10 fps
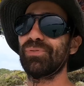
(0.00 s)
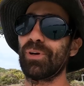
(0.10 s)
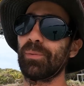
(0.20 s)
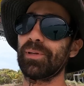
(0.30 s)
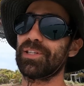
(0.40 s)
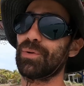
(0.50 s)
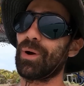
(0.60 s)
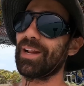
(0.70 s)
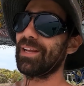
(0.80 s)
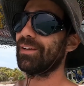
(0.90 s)
probably
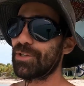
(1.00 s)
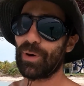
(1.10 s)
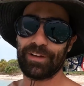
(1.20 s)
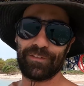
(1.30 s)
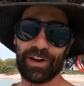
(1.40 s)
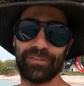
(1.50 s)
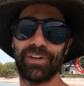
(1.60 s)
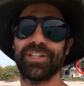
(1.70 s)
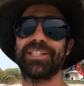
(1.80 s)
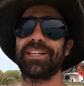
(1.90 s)
20 to 25
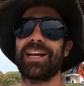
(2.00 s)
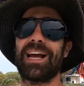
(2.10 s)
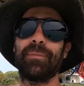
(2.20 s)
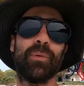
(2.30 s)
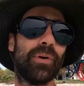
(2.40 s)
knots today, but